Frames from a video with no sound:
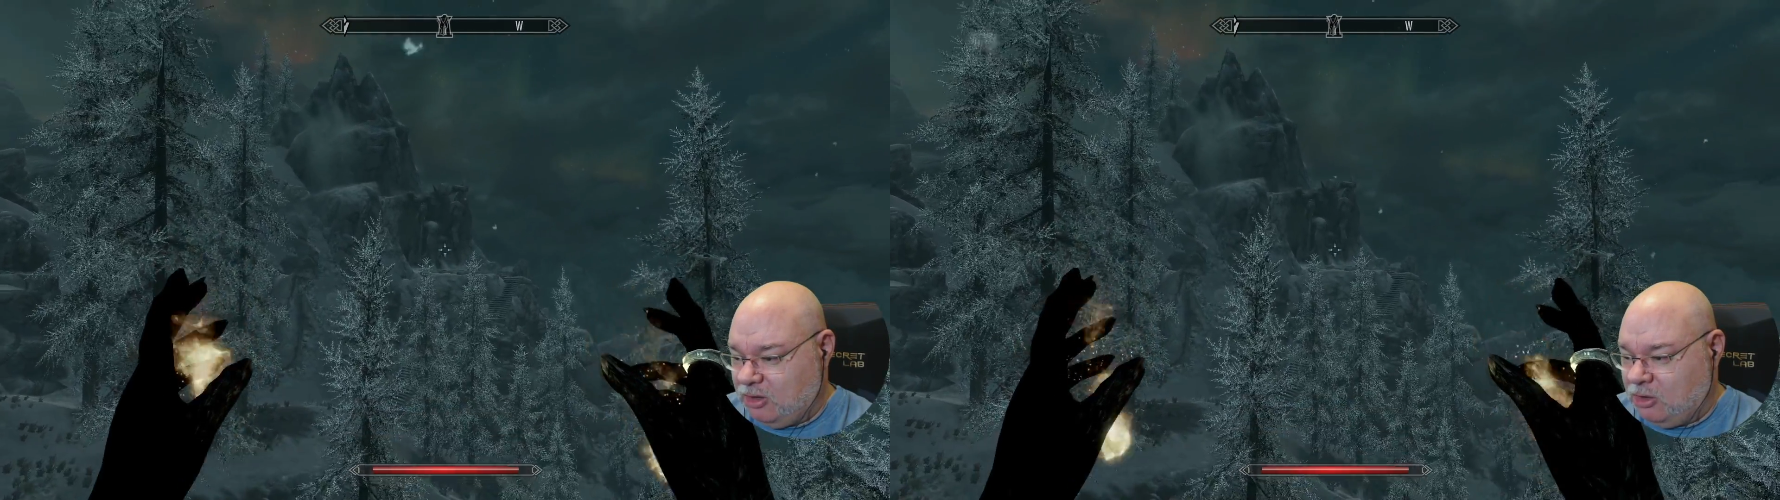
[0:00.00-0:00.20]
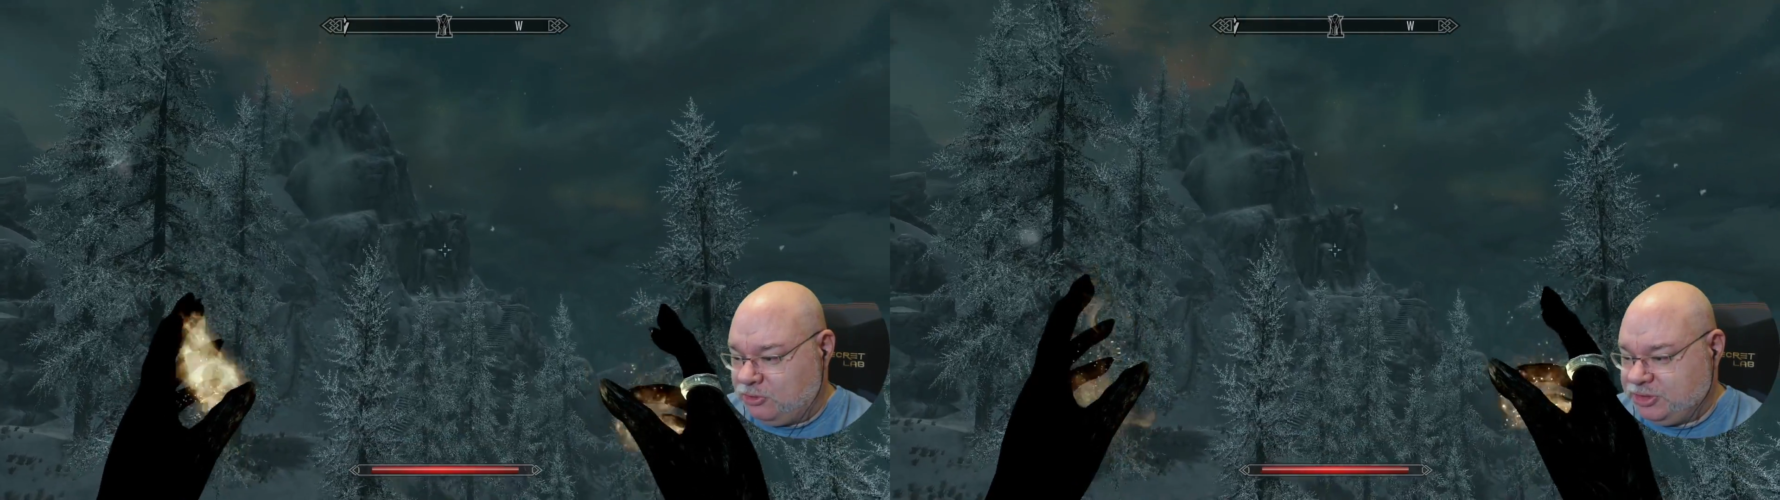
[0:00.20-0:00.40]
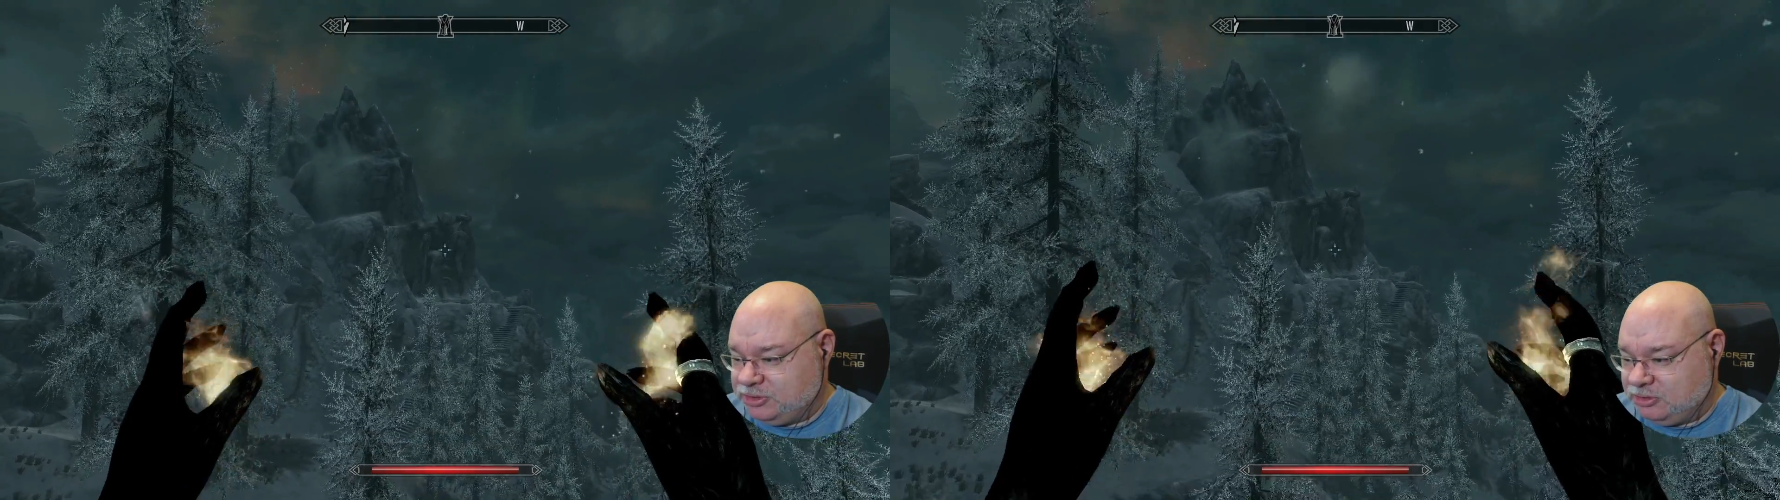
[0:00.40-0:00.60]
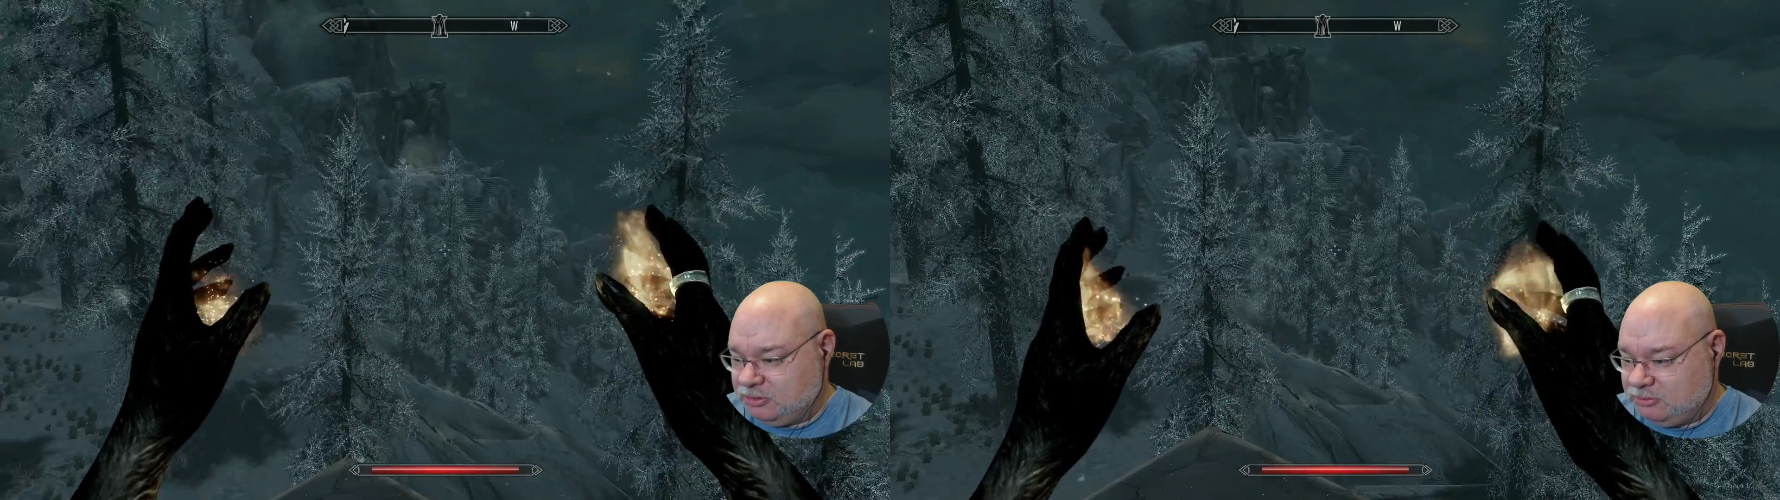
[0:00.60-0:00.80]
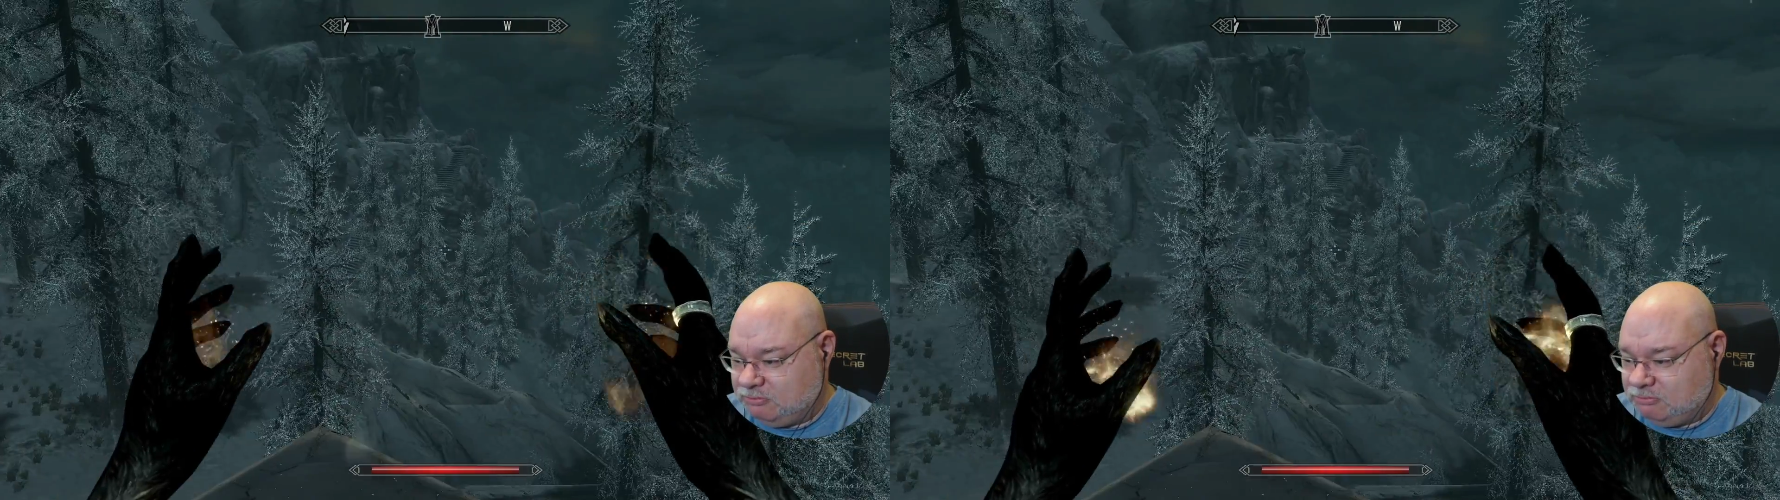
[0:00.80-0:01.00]
altar
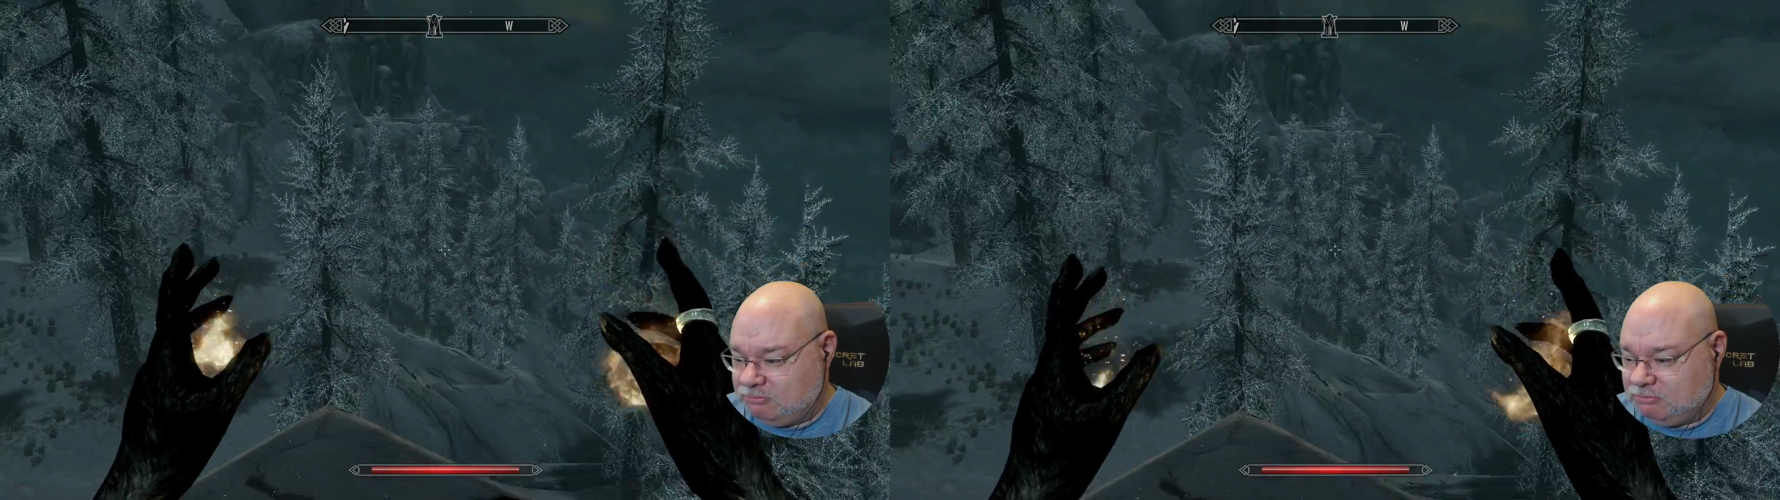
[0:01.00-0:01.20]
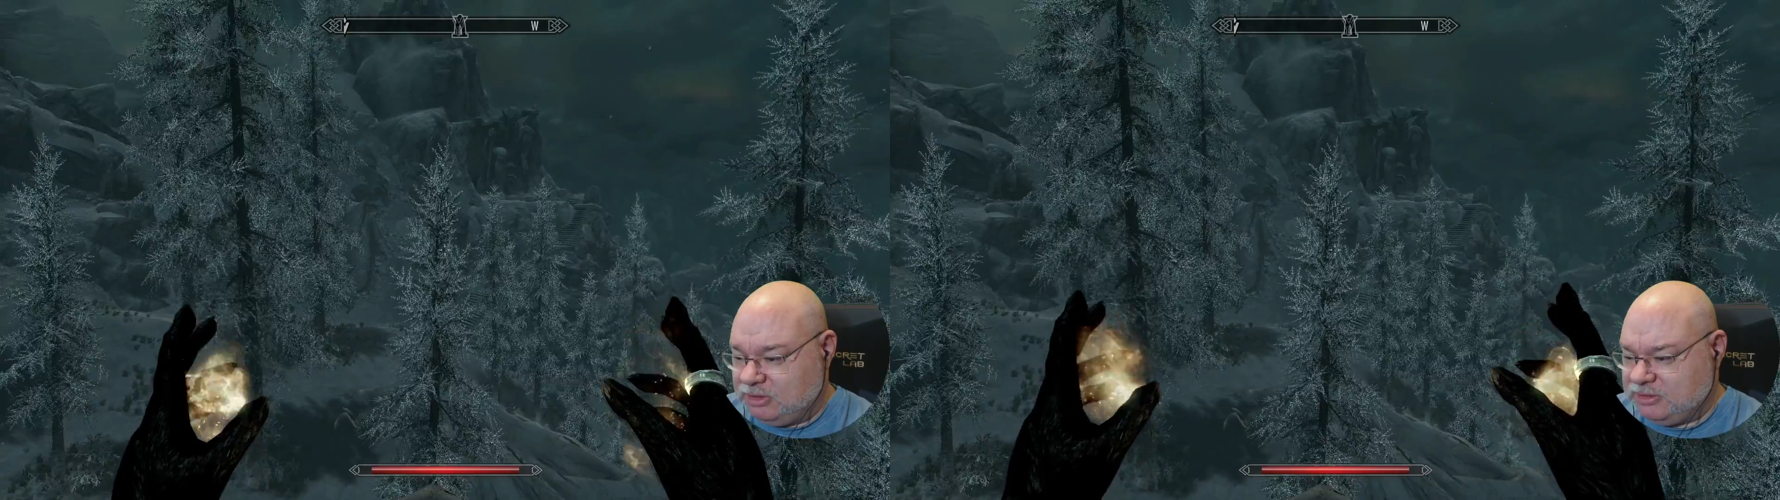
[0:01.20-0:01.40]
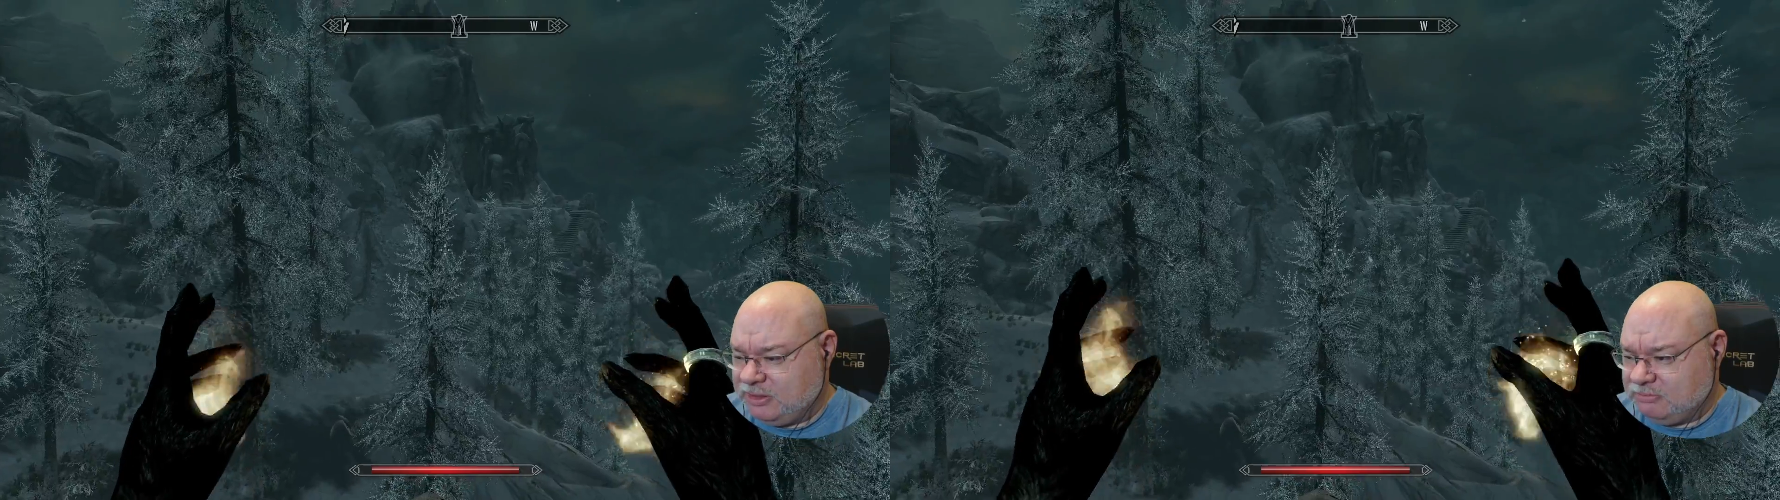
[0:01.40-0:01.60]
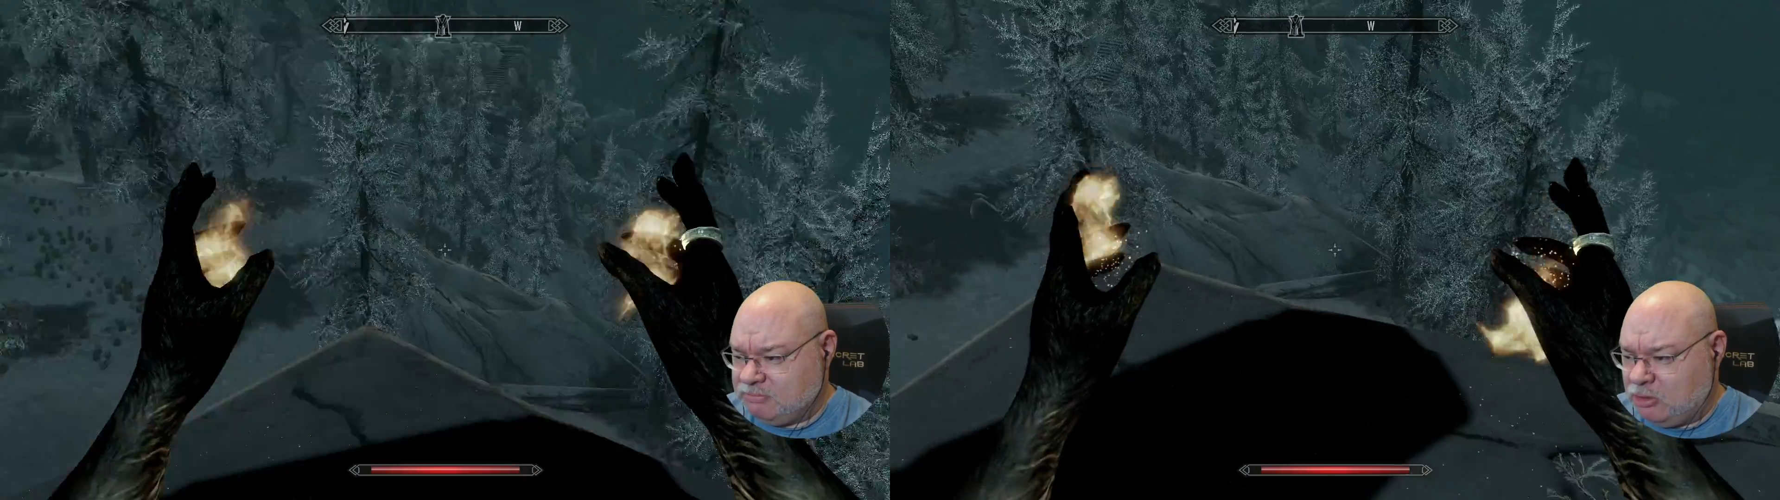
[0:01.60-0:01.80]
to, I think,